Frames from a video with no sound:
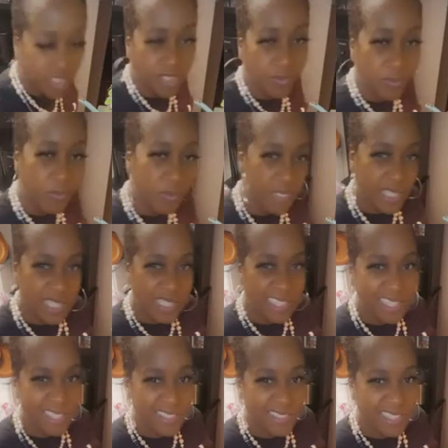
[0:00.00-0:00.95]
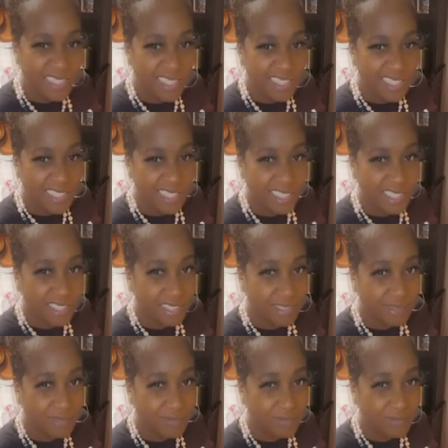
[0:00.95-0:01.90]
we put anything else in this?
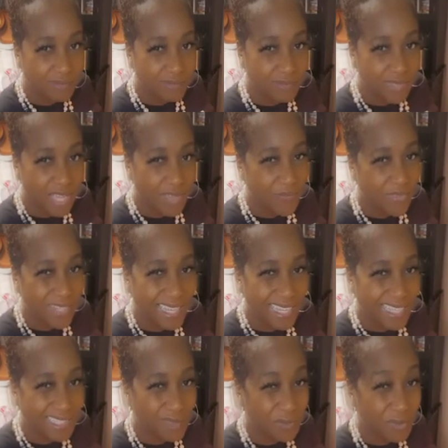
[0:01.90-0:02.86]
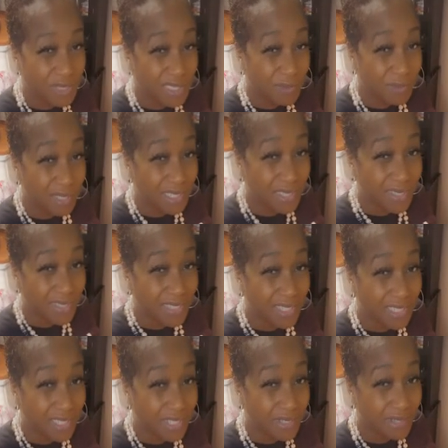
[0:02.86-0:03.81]
I feel like I should put something else in
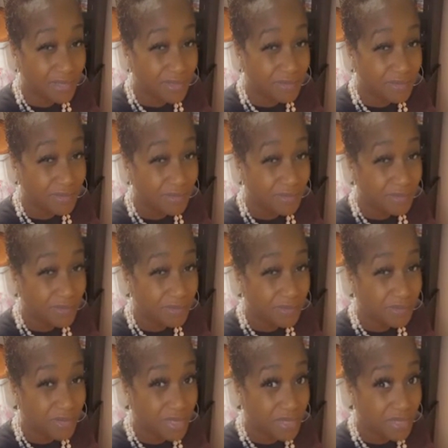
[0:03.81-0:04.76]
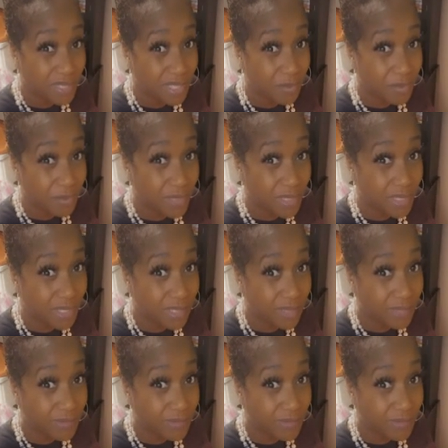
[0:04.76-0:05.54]
there. What else could I put in here?